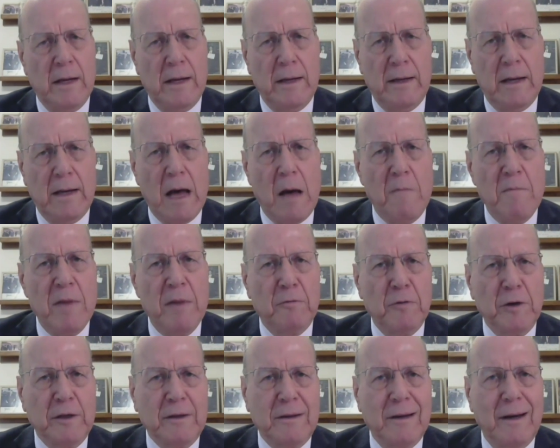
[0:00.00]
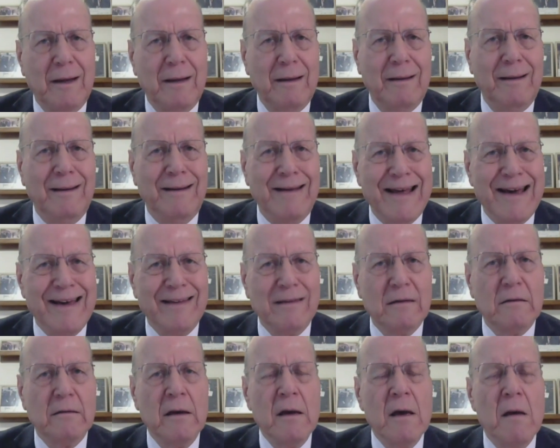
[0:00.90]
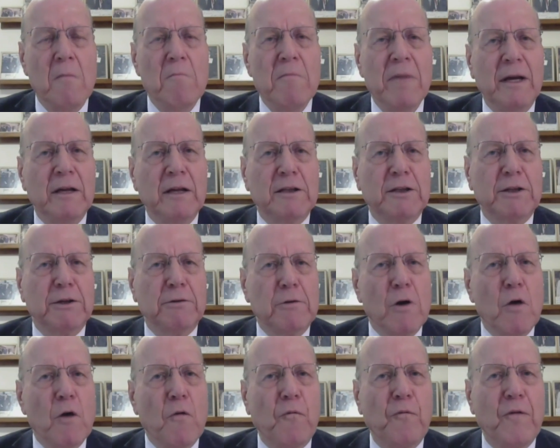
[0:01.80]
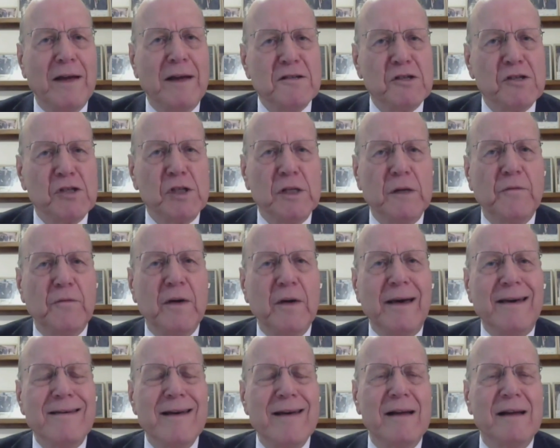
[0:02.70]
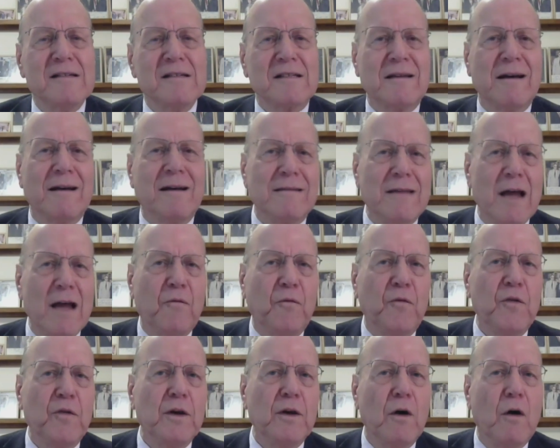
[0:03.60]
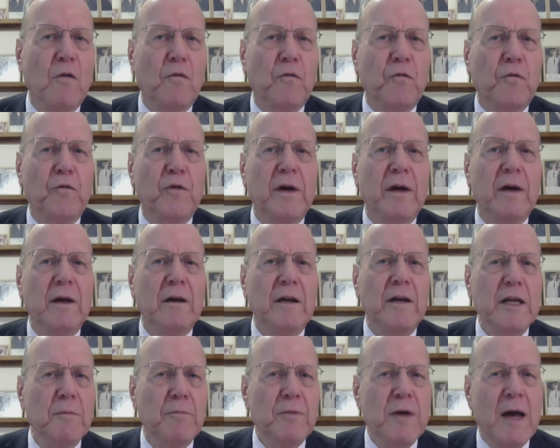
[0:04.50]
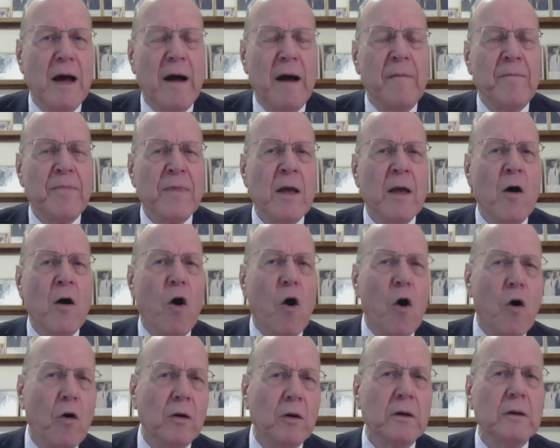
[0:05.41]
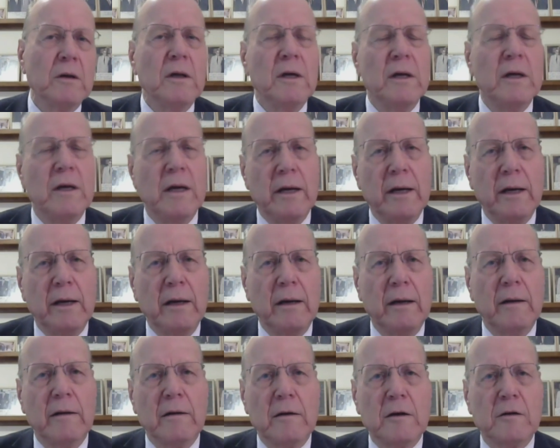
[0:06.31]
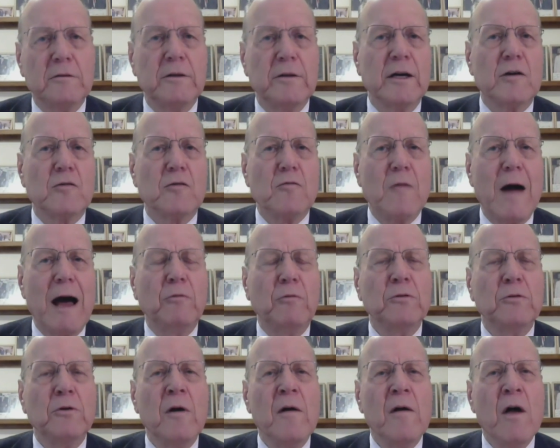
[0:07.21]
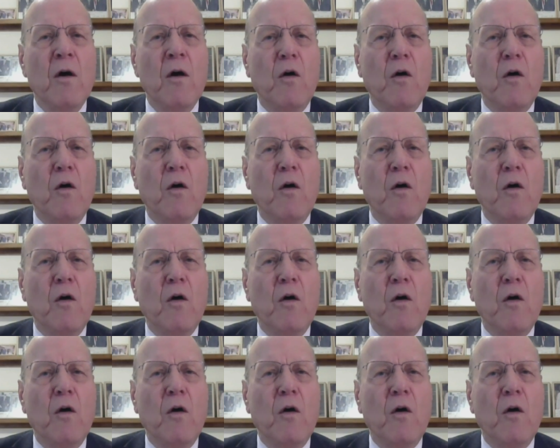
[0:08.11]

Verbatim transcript: uh, America led military offensive against Gaddafi of uh, Libya on uh, g- the ground